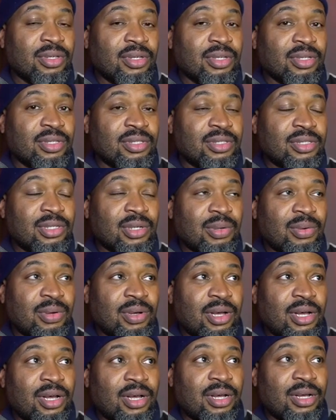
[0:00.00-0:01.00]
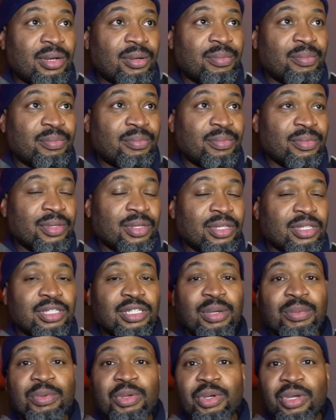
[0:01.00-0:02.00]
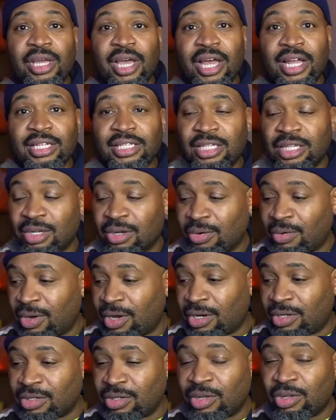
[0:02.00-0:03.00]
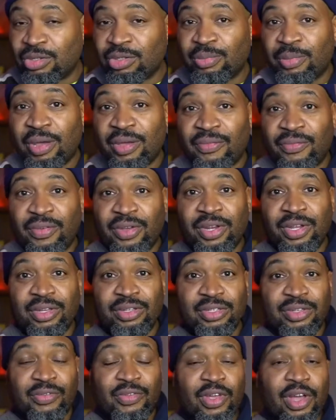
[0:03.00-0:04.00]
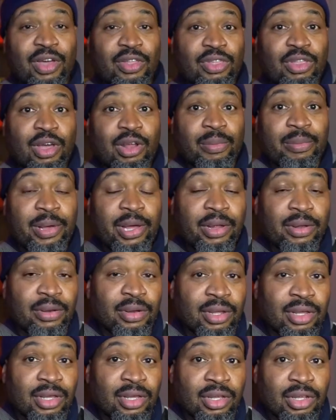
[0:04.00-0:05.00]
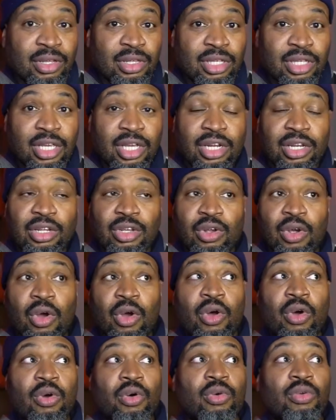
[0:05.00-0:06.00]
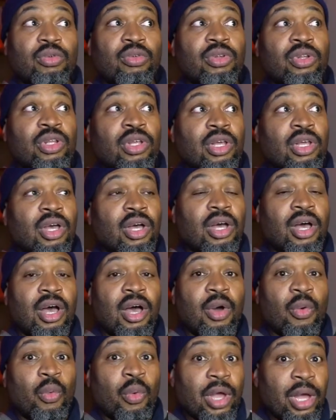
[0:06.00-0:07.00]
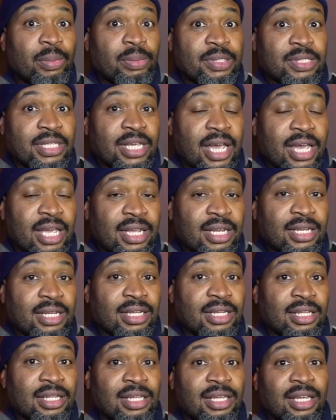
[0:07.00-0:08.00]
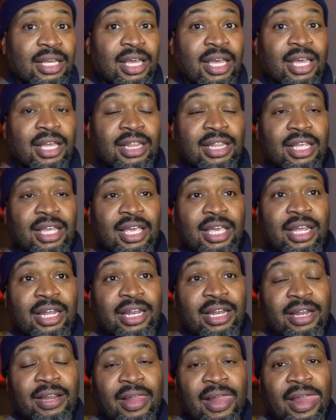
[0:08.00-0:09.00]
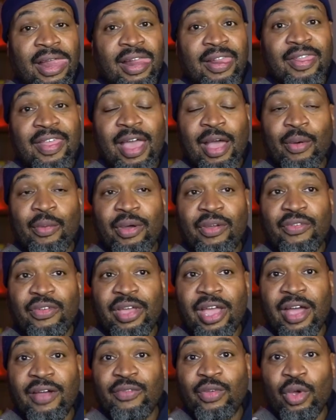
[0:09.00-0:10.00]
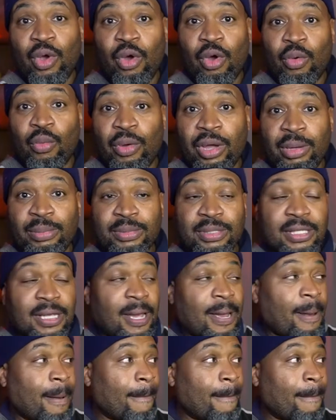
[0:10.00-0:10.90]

So um, some of you content creators, those who make videos, if y'all thought about getting your own uh, website, and then that way, if you have your own website,